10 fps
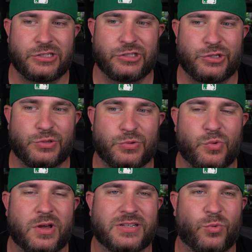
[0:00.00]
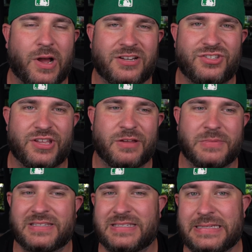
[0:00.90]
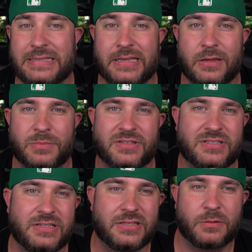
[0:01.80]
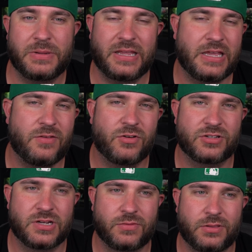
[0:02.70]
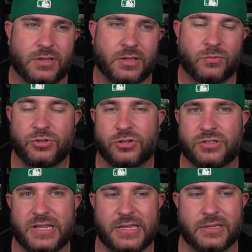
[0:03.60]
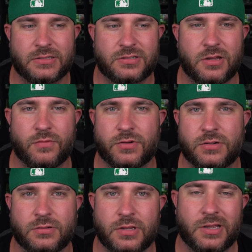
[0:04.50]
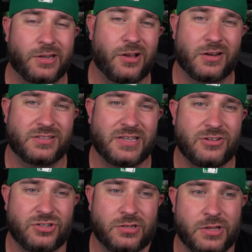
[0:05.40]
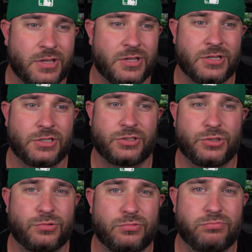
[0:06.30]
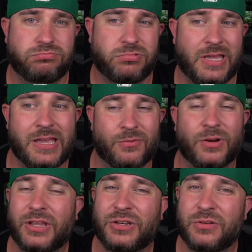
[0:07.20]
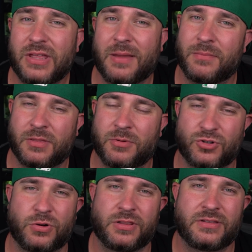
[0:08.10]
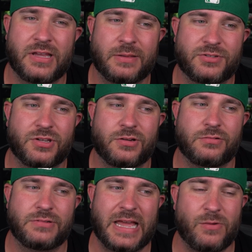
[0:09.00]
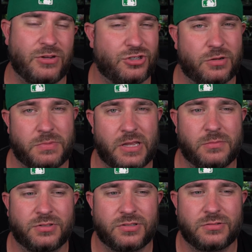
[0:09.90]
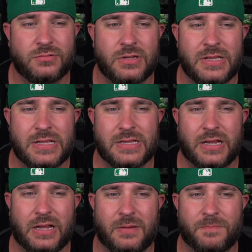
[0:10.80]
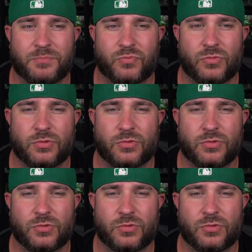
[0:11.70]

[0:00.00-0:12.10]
you want to watch them and see them and see their behaviors and everything. And when your tank is covered in condensation, you can't really do that the majority of the time. So now we should be able to. Um,